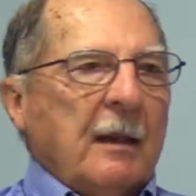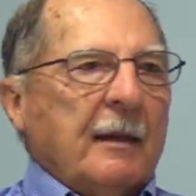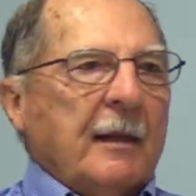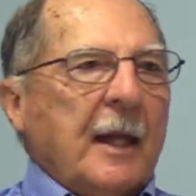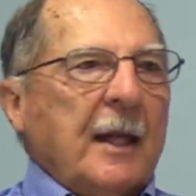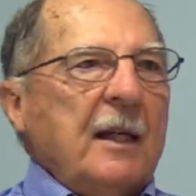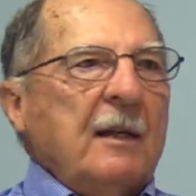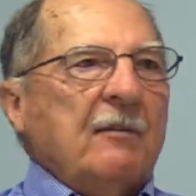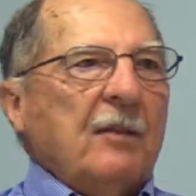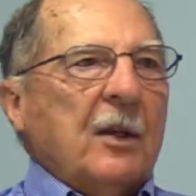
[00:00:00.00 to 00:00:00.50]

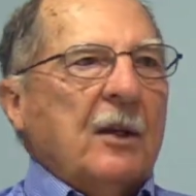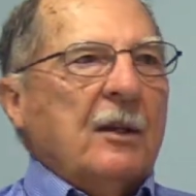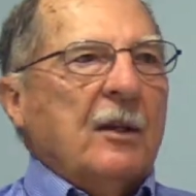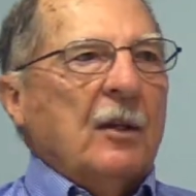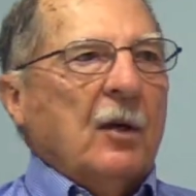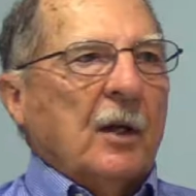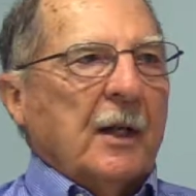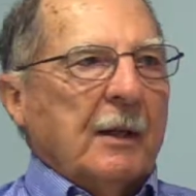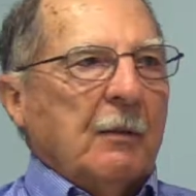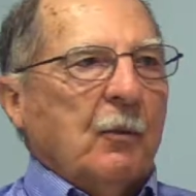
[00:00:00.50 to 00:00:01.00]
They even
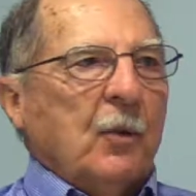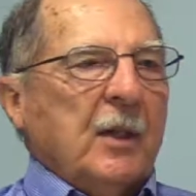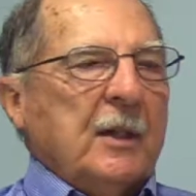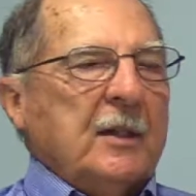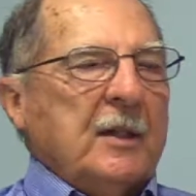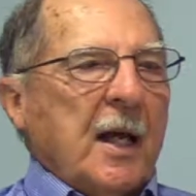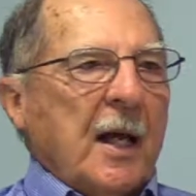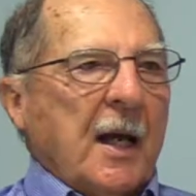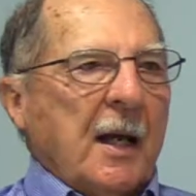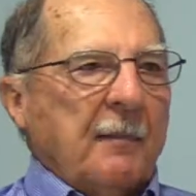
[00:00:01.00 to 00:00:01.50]
thought at
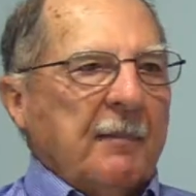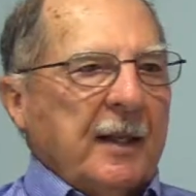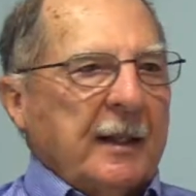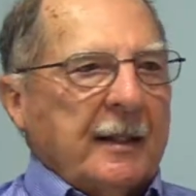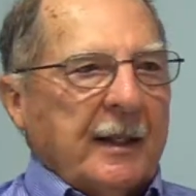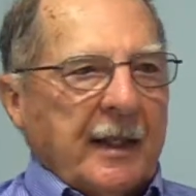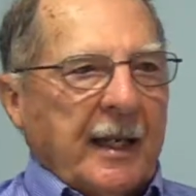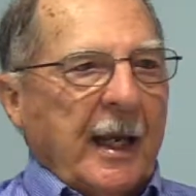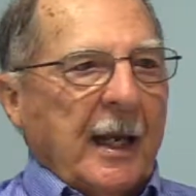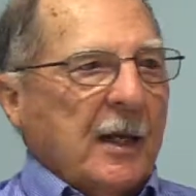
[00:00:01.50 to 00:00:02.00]
one time
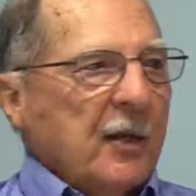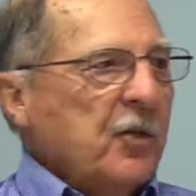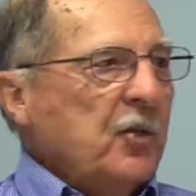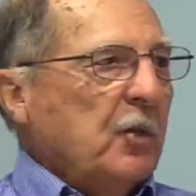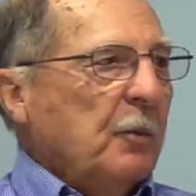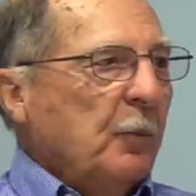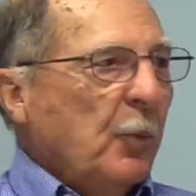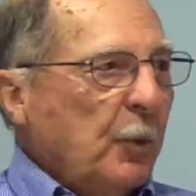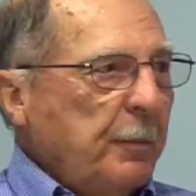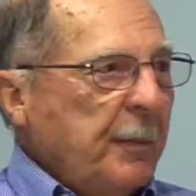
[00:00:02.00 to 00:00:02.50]
that the
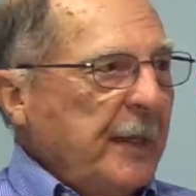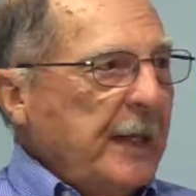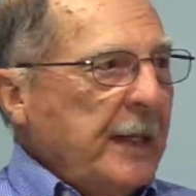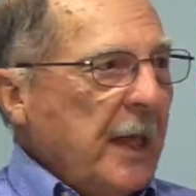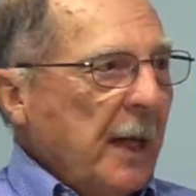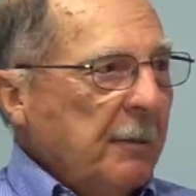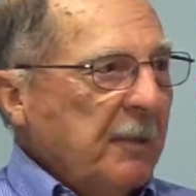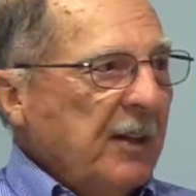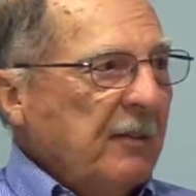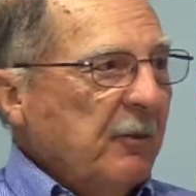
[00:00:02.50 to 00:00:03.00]
calcium would be
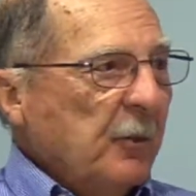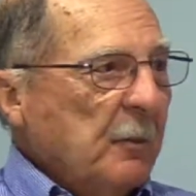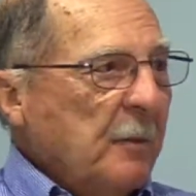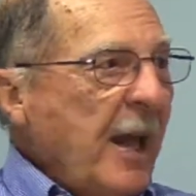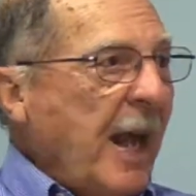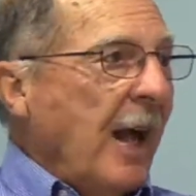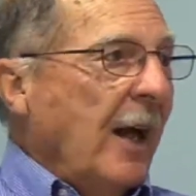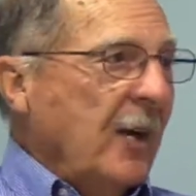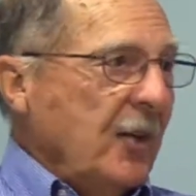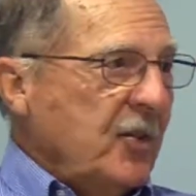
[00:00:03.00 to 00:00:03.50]
coming
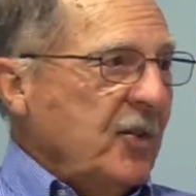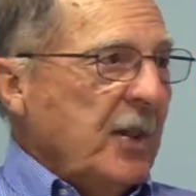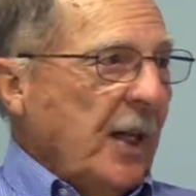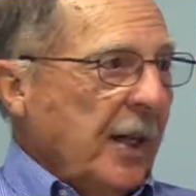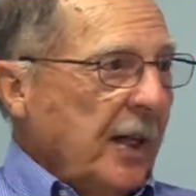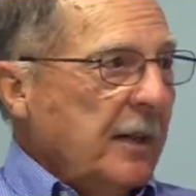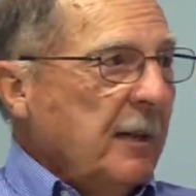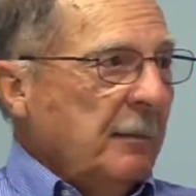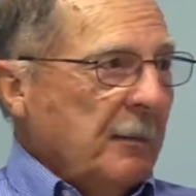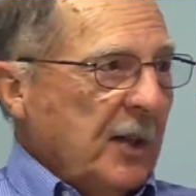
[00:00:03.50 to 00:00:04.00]
from
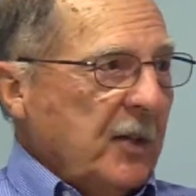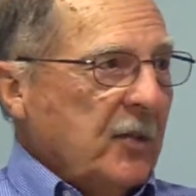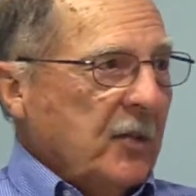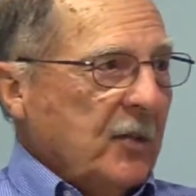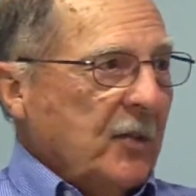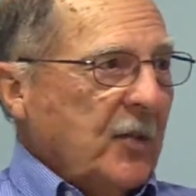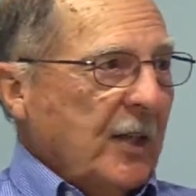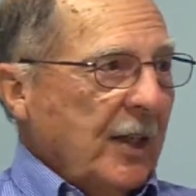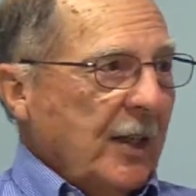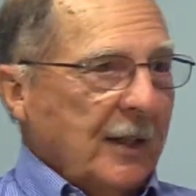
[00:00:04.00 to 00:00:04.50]
outside the
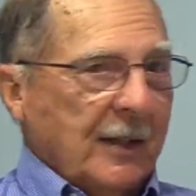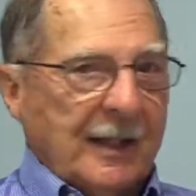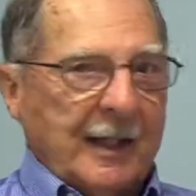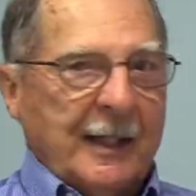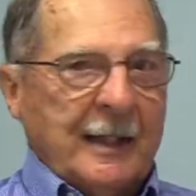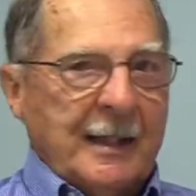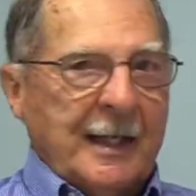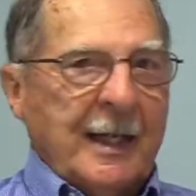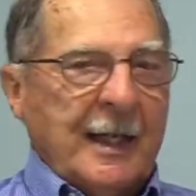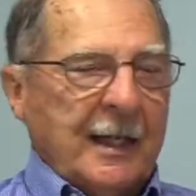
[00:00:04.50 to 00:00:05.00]
muscle cell
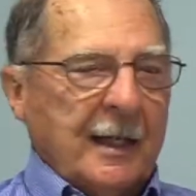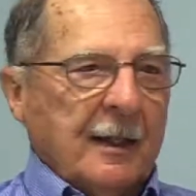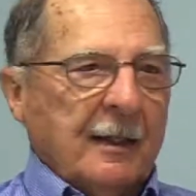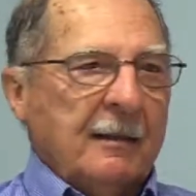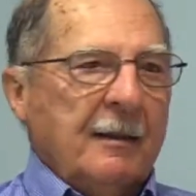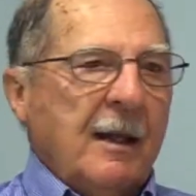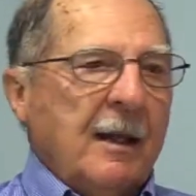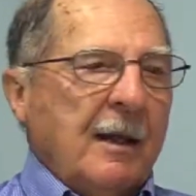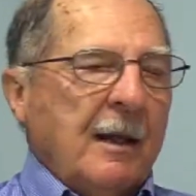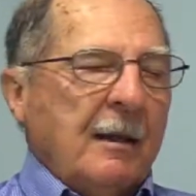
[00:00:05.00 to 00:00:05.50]
and in.